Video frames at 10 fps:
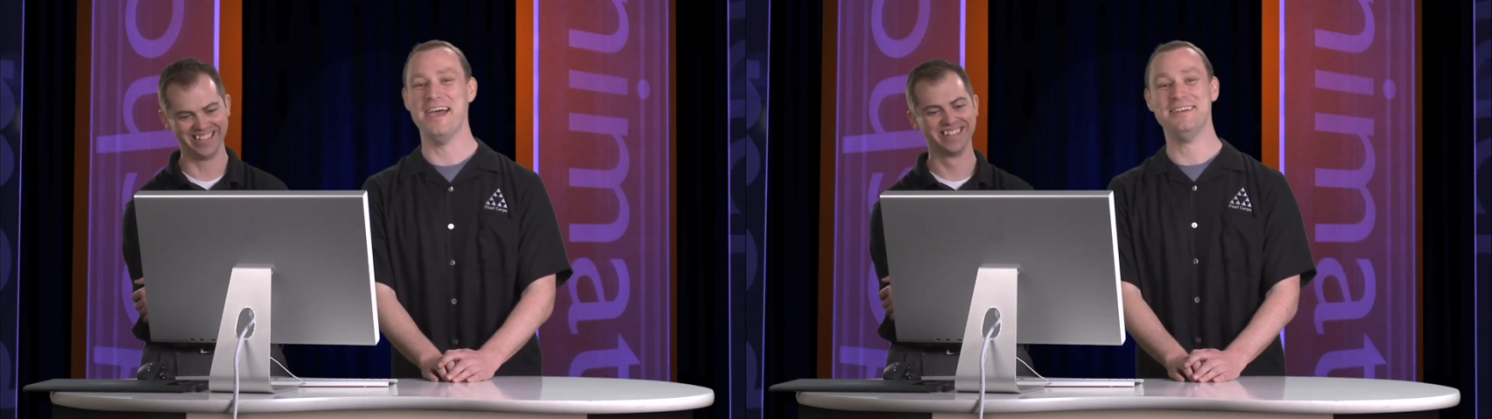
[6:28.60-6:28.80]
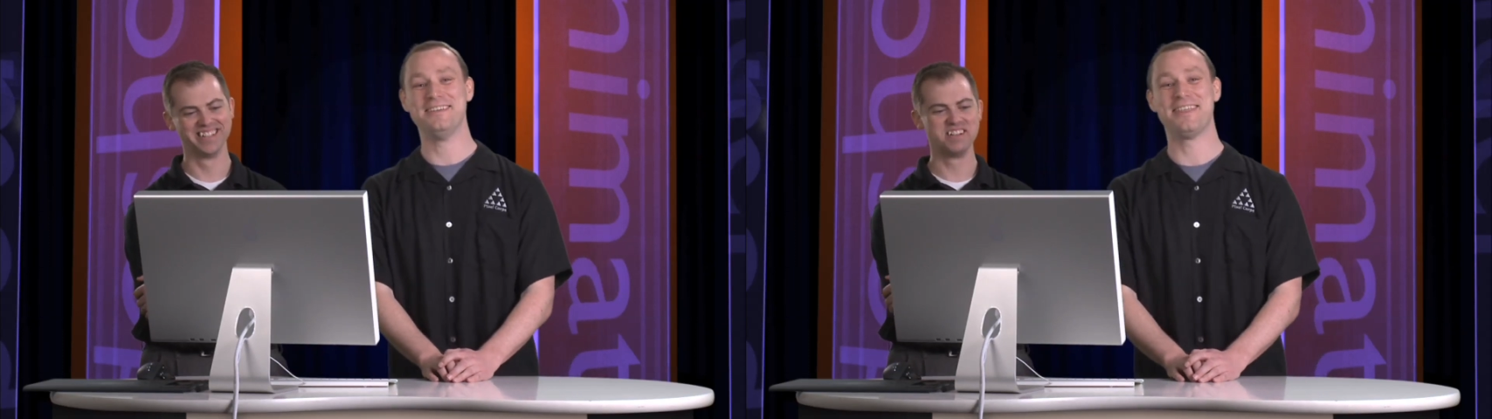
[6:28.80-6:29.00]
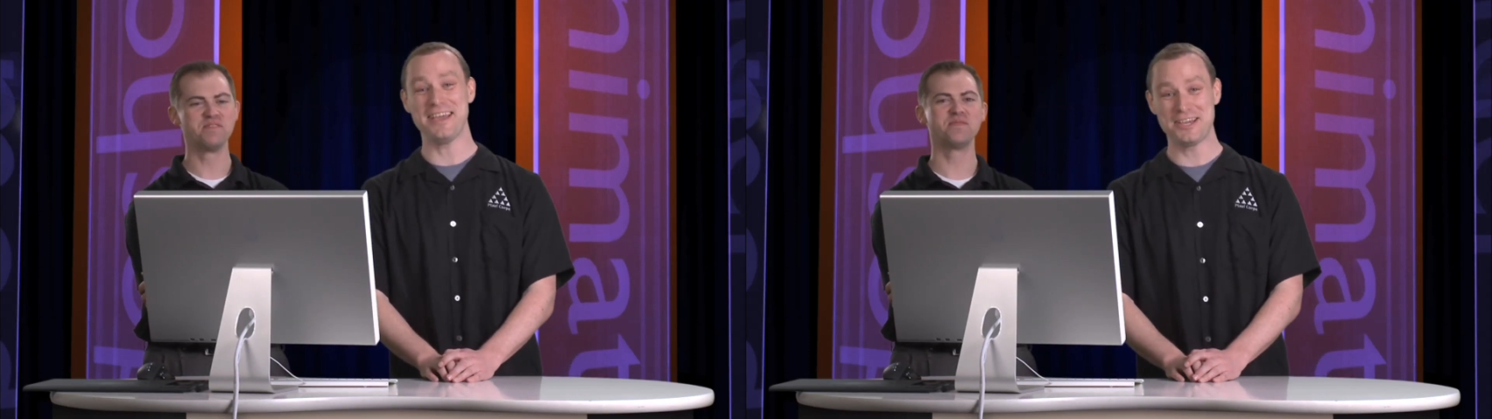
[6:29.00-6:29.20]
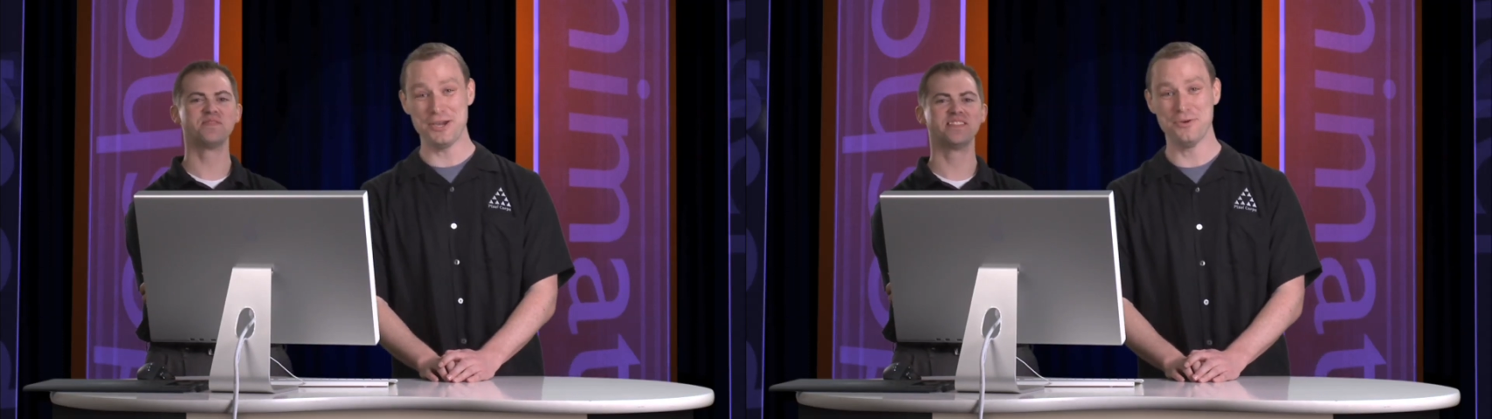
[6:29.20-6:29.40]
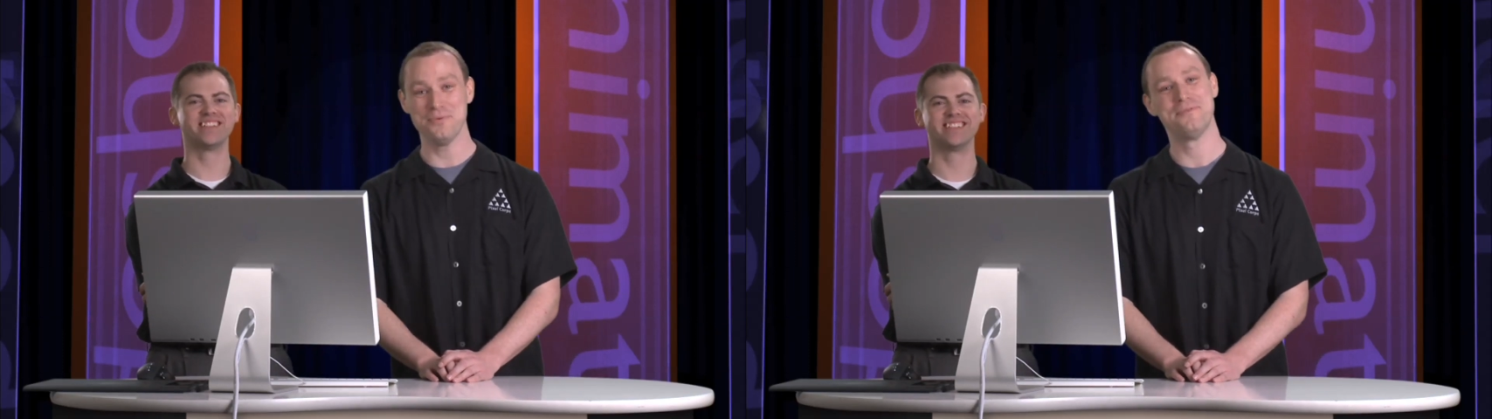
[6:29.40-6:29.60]
Speaker 1: and thank
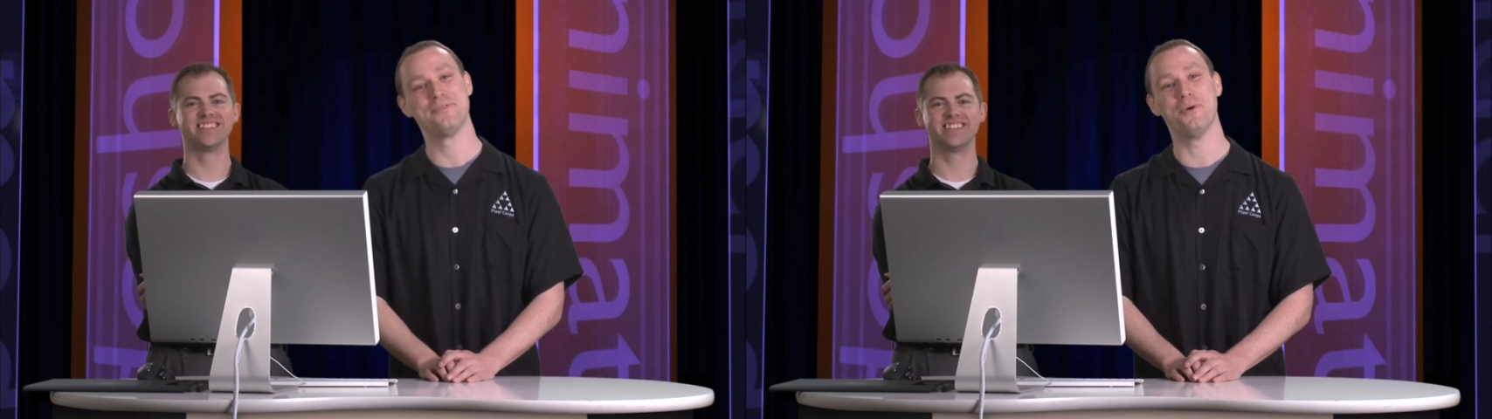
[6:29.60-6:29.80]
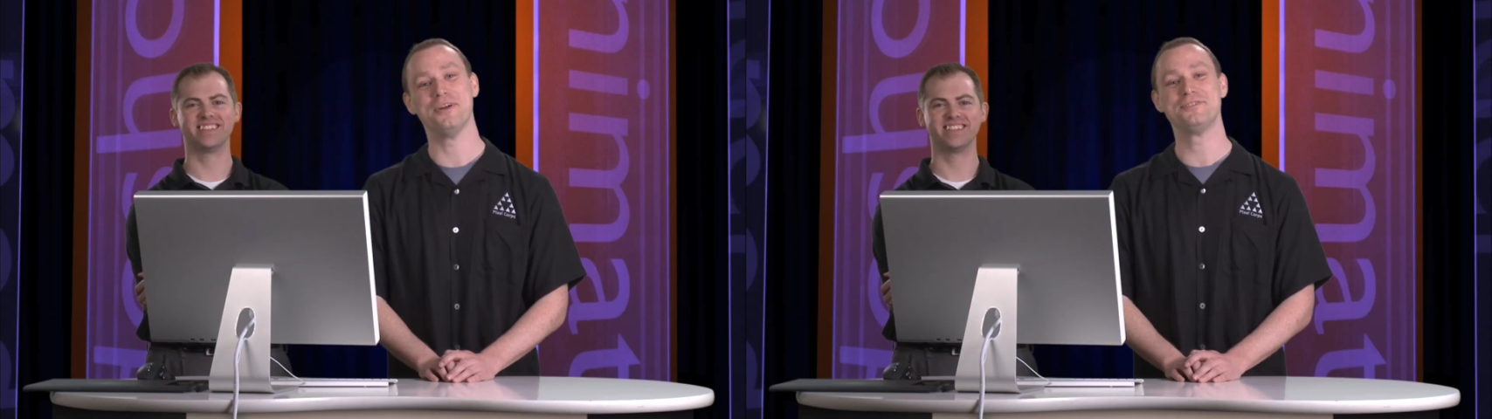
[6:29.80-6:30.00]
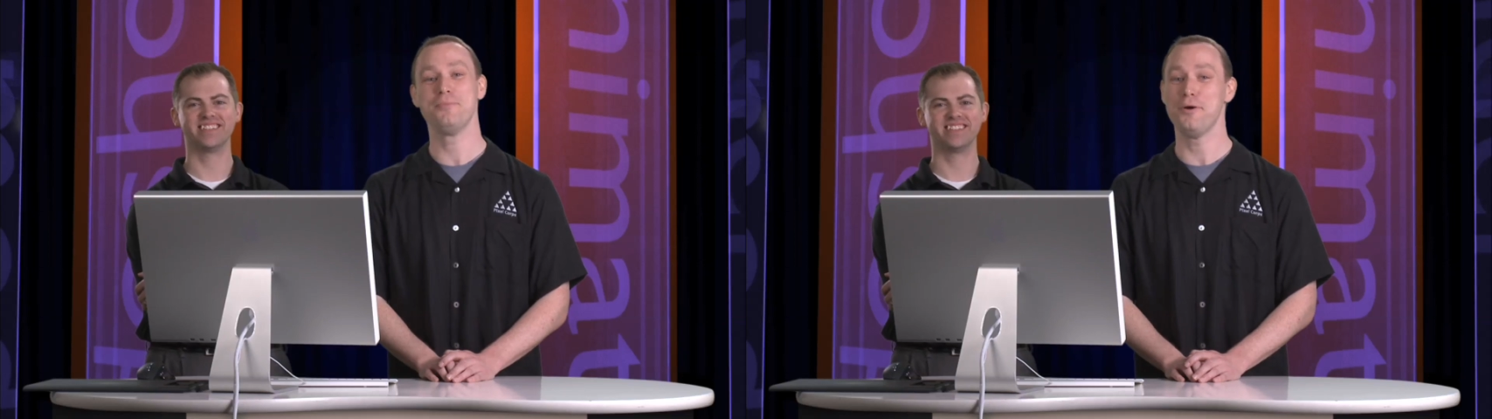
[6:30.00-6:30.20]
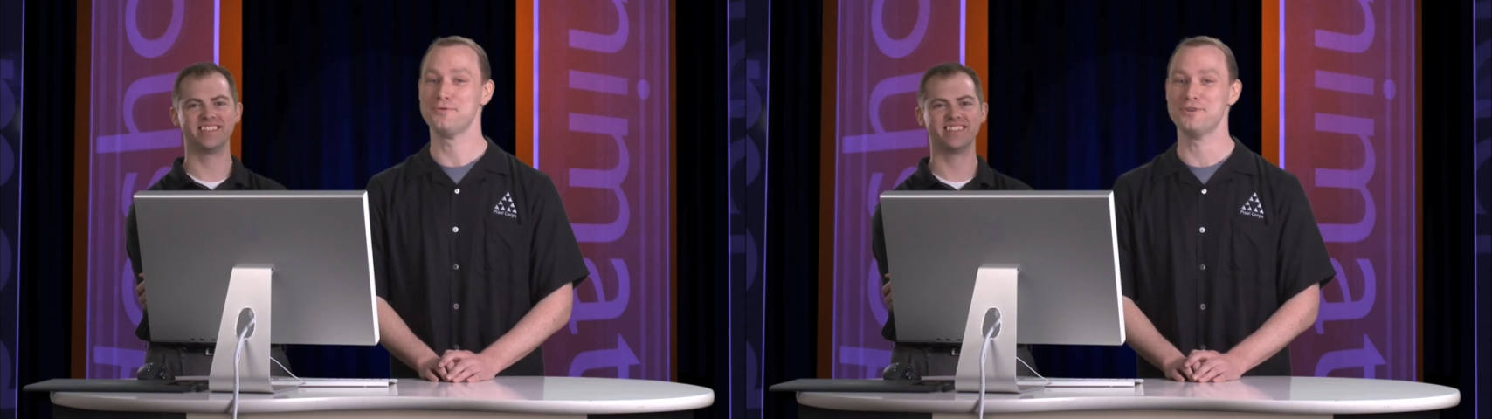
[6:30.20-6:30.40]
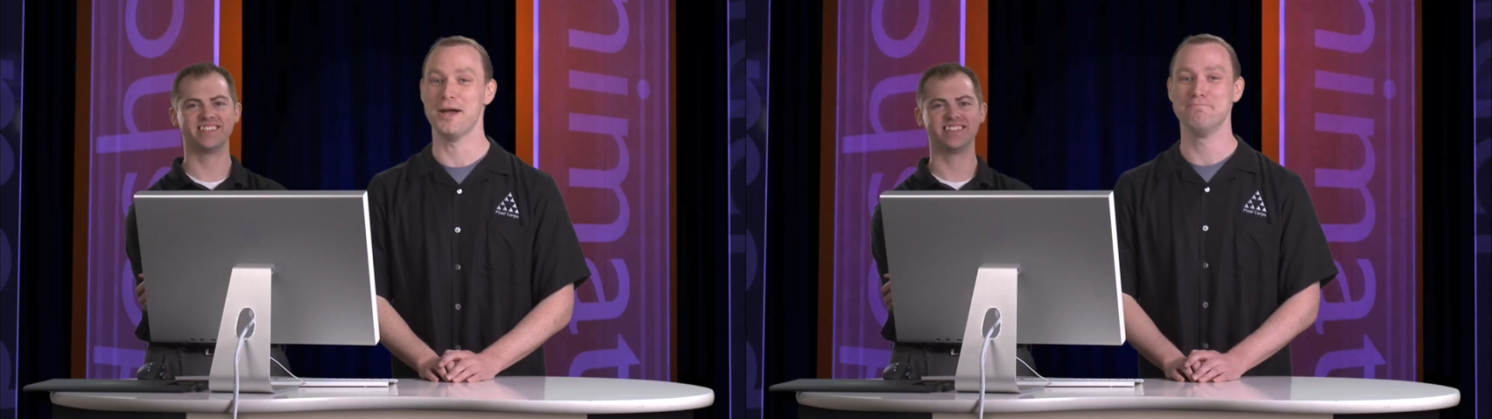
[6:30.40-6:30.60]
you for watching
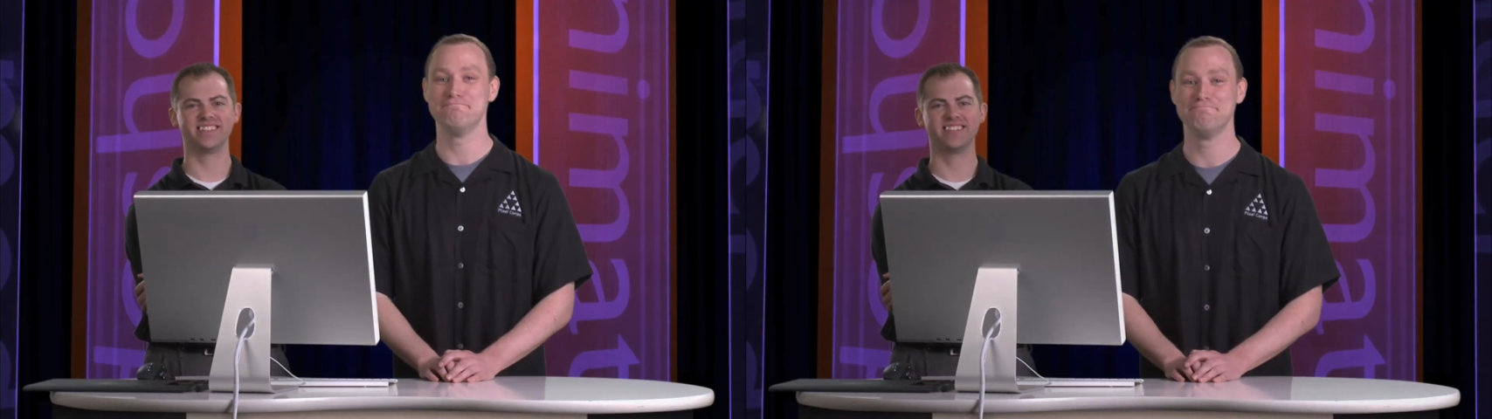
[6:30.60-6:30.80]
Modoshop.